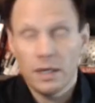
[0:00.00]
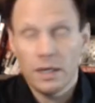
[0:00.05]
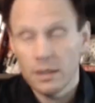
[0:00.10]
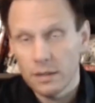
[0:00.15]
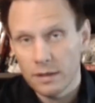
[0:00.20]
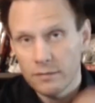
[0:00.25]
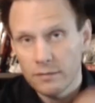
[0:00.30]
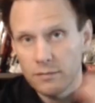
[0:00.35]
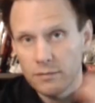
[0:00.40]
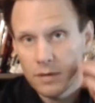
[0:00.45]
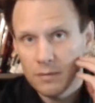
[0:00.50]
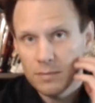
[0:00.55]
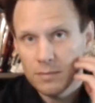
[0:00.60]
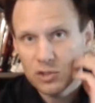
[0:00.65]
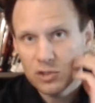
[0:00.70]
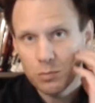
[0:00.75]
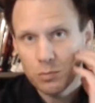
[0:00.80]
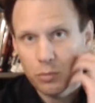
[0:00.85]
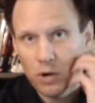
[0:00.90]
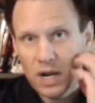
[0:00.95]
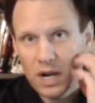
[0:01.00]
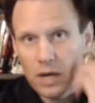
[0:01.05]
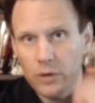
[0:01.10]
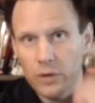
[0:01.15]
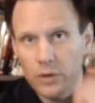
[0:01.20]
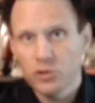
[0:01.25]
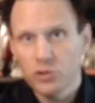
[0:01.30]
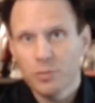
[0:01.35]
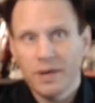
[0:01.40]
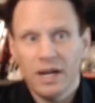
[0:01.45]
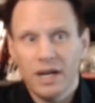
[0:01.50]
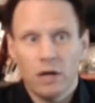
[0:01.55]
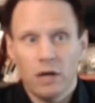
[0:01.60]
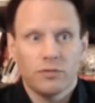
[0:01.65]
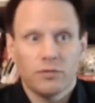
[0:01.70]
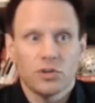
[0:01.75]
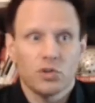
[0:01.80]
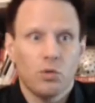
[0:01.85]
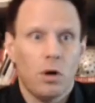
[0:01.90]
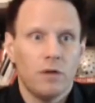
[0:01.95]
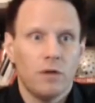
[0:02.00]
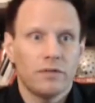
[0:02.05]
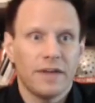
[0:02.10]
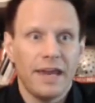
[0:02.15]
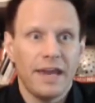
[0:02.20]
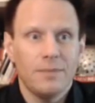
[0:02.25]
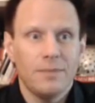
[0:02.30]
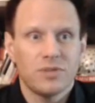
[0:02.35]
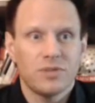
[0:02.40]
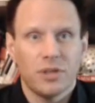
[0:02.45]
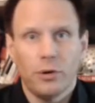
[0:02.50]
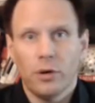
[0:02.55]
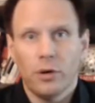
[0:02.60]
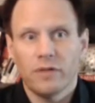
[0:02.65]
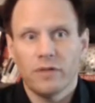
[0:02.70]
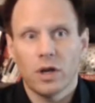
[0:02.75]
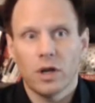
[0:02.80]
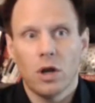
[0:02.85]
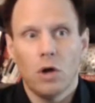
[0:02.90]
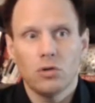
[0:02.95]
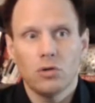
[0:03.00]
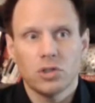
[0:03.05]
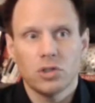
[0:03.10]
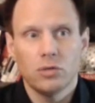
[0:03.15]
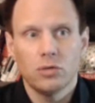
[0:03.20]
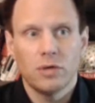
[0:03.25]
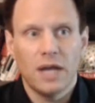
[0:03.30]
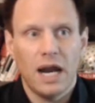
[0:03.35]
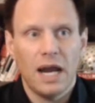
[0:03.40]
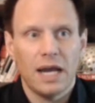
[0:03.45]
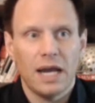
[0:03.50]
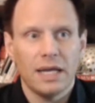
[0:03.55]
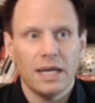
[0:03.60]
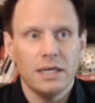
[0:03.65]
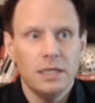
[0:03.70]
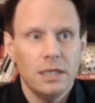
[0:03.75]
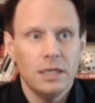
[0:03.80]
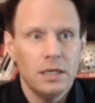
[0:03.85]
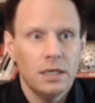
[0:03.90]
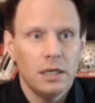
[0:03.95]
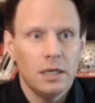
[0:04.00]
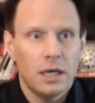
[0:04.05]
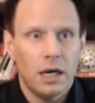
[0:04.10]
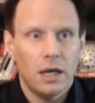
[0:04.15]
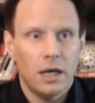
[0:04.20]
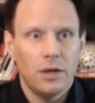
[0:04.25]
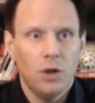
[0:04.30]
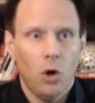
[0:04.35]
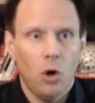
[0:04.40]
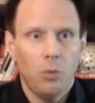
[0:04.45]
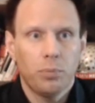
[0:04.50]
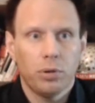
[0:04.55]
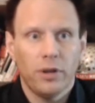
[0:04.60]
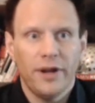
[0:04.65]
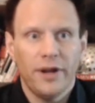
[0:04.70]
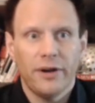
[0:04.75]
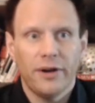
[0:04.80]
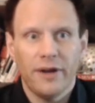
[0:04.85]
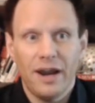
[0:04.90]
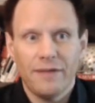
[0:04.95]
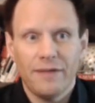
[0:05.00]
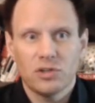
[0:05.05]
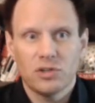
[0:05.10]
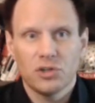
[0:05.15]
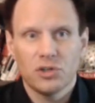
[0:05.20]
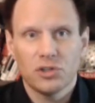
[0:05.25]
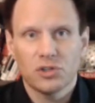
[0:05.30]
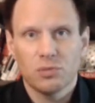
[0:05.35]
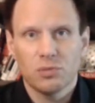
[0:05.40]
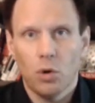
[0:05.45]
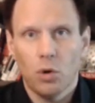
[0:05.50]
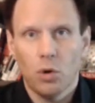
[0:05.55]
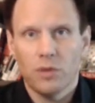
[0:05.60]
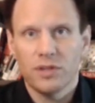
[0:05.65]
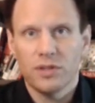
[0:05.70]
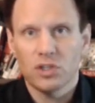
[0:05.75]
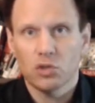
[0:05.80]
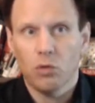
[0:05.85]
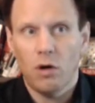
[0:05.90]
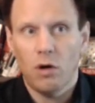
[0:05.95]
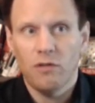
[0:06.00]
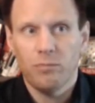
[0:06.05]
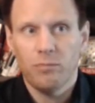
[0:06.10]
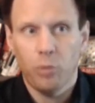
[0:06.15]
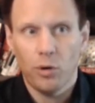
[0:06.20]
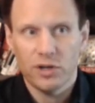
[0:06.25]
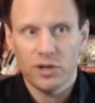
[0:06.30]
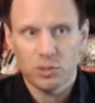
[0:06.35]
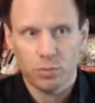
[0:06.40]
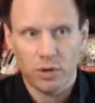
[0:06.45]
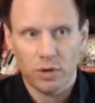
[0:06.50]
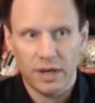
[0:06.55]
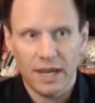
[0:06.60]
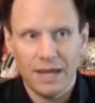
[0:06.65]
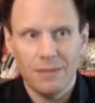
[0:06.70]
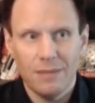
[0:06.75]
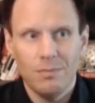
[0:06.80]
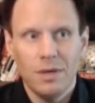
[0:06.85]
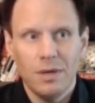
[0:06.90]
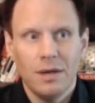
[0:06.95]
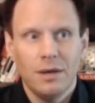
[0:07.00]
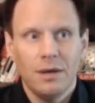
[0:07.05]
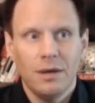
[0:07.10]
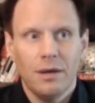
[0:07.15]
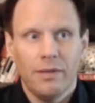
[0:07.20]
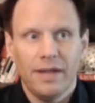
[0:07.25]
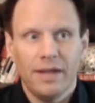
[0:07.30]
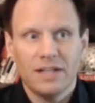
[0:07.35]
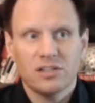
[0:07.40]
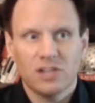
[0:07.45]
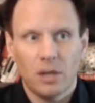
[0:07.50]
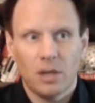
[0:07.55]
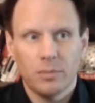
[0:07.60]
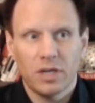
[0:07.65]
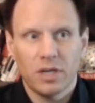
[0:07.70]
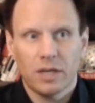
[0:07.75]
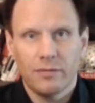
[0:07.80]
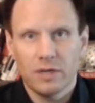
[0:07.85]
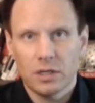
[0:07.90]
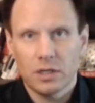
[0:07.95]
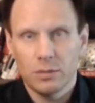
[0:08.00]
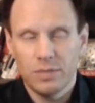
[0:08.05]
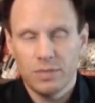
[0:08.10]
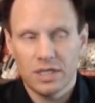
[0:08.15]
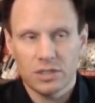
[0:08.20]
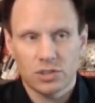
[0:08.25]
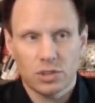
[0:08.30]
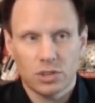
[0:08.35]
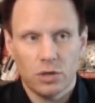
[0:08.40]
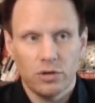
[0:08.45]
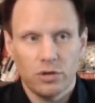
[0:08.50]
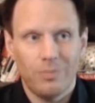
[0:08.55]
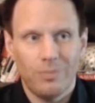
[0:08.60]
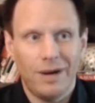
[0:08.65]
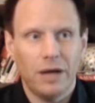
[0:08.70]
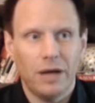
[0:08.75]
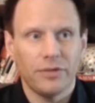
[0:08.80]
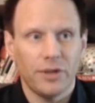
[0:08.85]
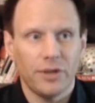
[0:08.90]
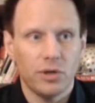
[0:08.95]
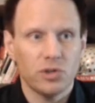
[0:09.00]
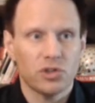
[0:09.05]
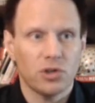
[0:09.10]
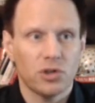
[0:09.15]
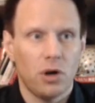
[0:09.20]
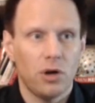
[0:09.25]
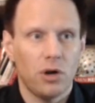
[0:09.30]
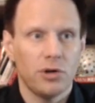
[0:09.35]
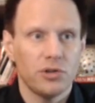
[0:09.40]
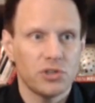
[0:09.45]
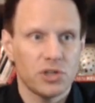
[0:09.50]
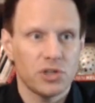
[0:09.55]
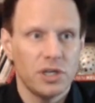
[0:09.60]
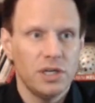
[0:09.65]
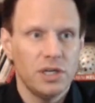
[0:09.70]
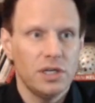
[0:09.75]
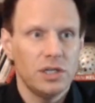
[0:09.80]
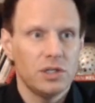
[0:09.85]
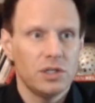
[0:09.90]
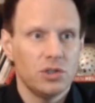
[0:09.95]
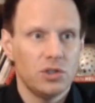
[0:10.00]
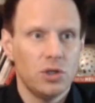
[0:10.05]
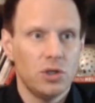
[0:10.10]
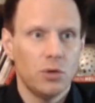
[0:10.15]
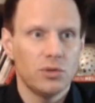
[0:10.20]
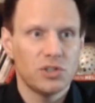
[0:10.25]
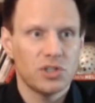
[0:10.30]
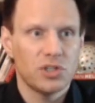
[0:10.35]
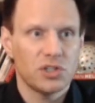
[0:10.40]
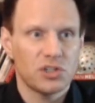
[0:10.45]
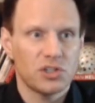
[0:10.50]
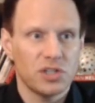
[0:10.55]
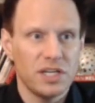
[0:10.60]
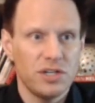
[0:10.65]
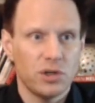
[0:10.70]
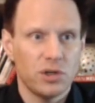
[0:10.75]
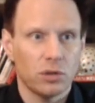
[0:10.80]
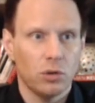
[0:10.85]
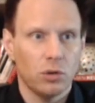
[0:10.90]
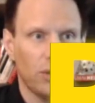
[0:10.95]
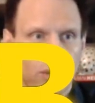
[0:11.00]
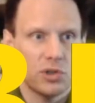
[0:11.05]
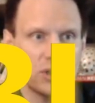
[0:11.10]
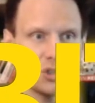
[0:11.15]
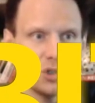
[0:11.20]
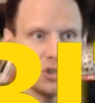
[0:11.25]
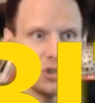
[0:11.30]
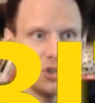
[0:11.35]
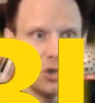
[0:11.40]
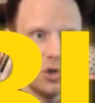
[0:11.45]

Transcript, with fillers: And then Miss Brown, who's been out for 12 games, they don't have a go to guy. Uh, no player averages more than 12 points per game. That's something that could be concerned about. Their starters, Newton's a senior, Lawrence